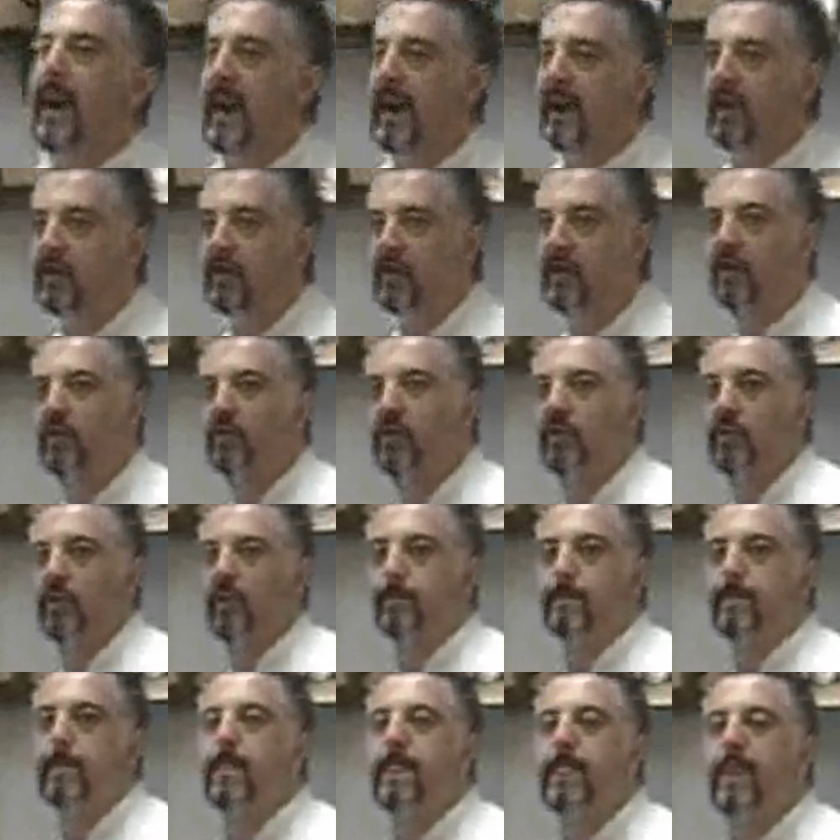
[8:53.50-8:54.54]
pastes
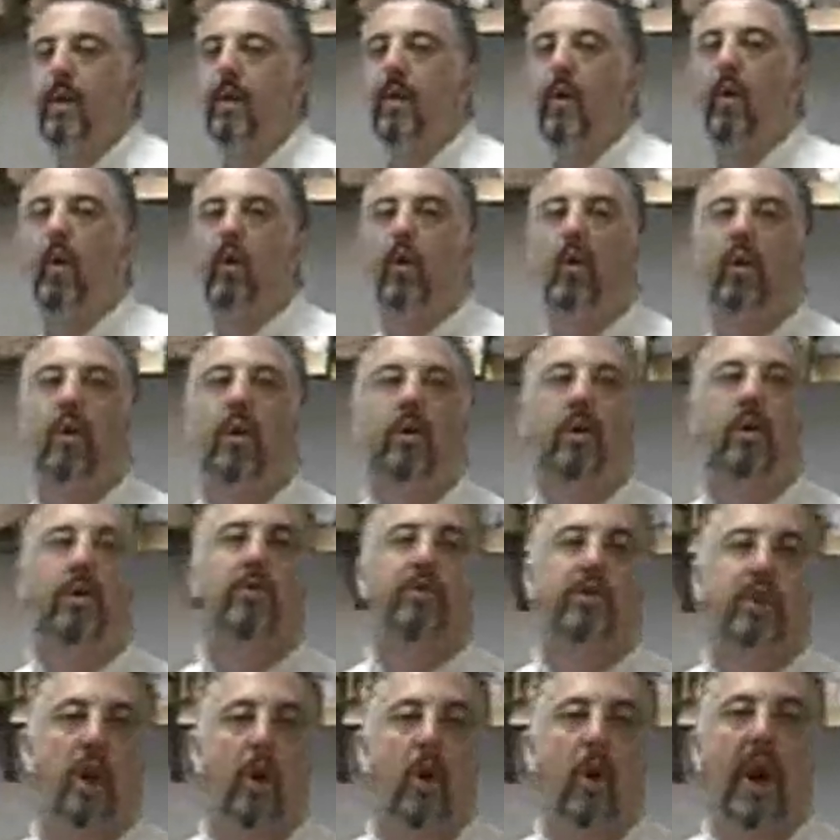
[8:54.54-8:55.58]
or
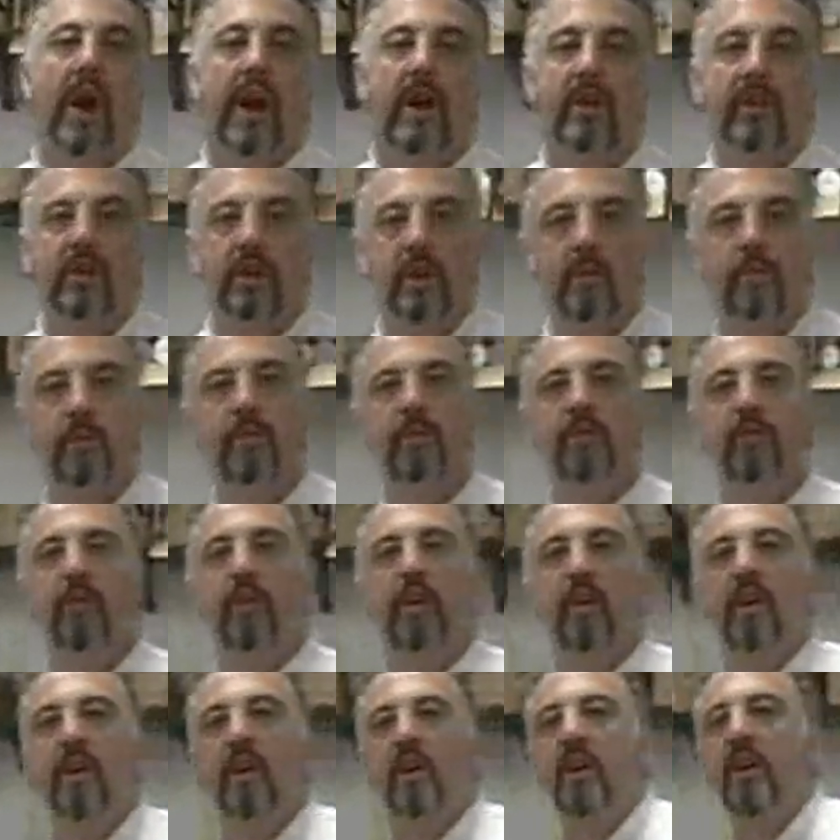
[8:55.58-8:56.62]
dough items,
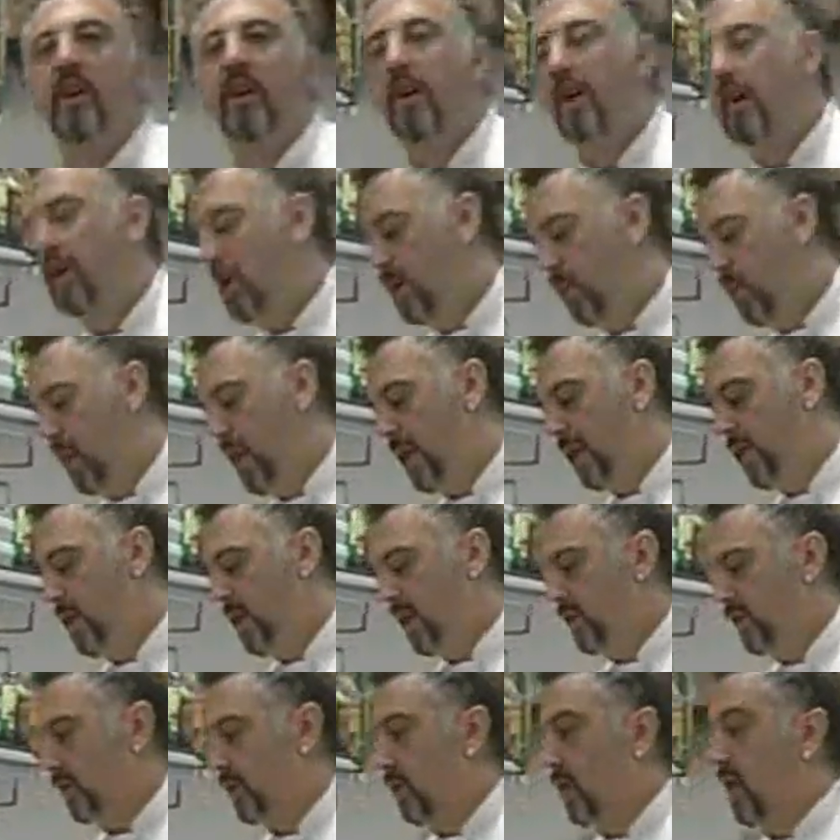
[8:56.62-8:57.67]
whether
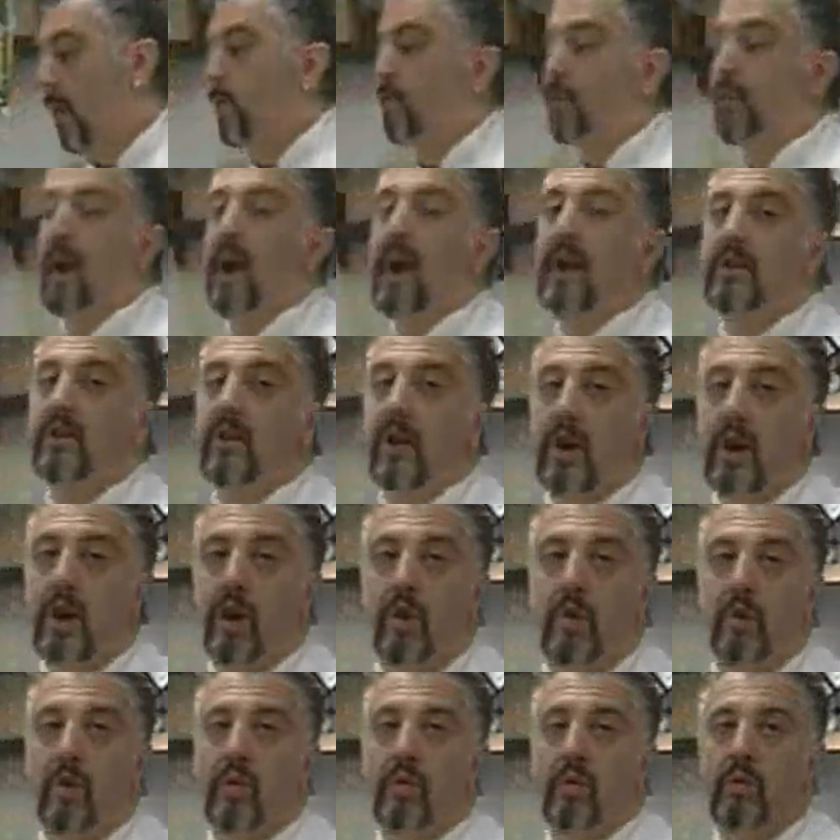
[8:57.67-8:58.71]
it's a bread
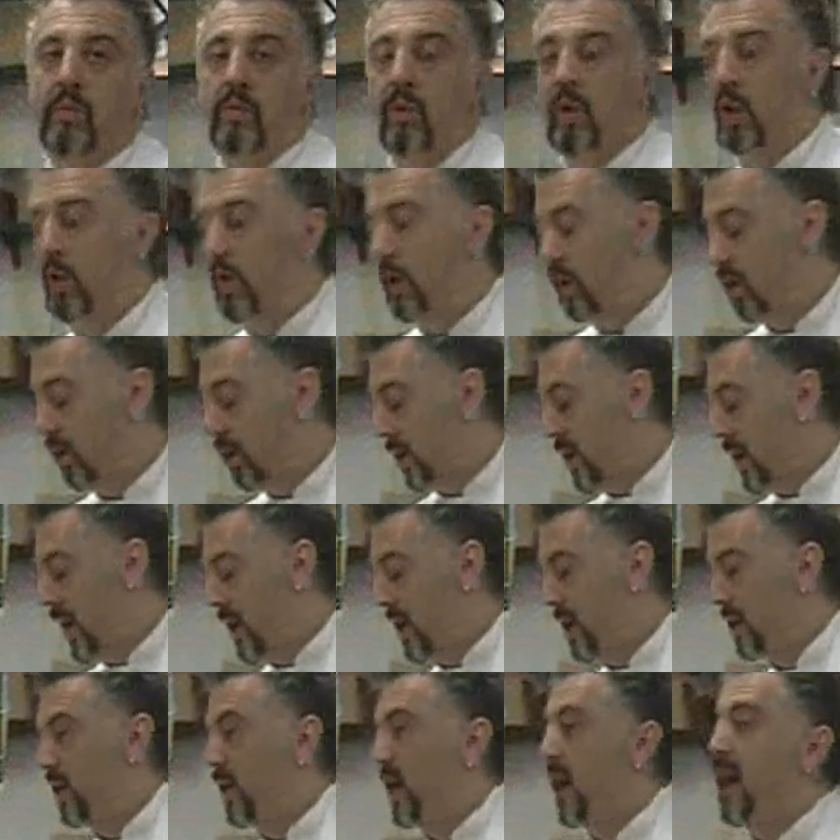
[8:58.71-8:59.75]
dough or
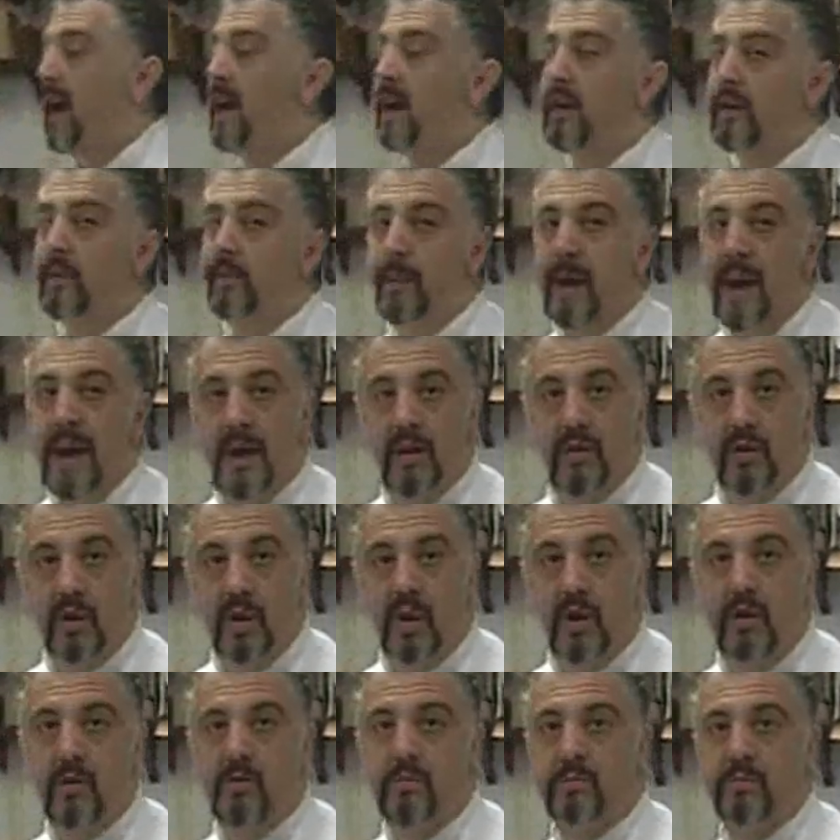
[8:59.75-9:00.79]
a cake
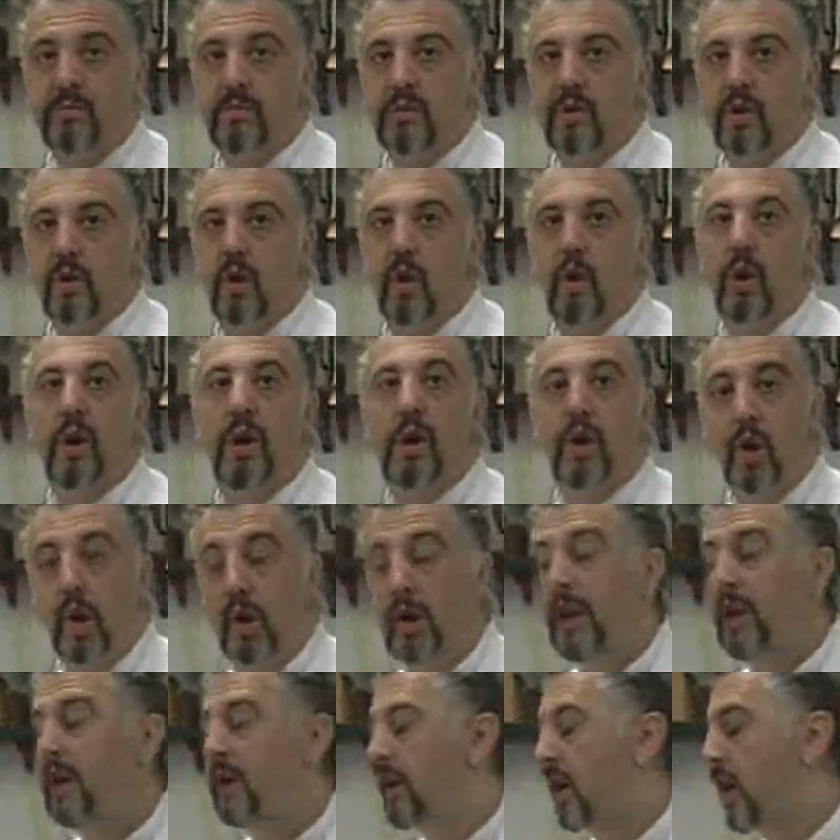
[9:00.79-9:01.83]
batter or a
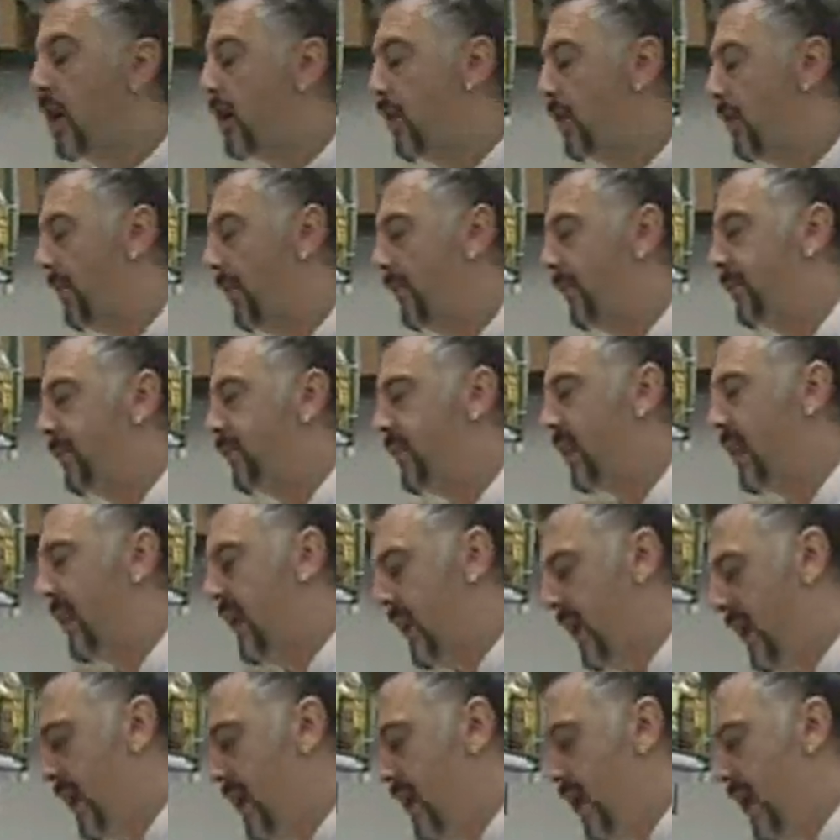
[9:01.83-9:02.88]
cookie dough.
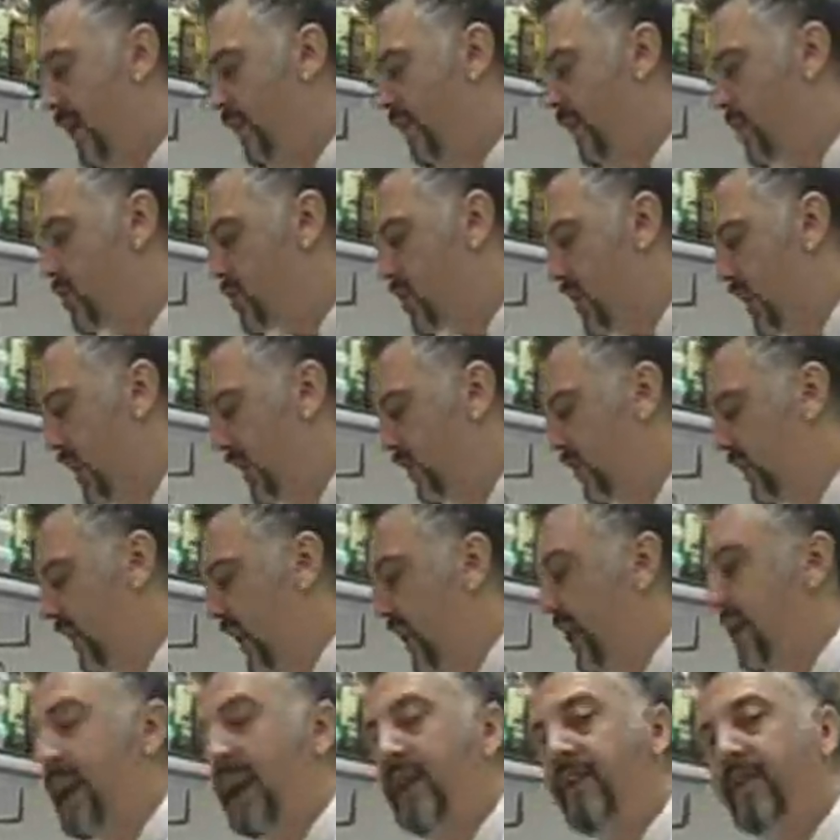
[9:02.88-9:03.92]
If you're trying to take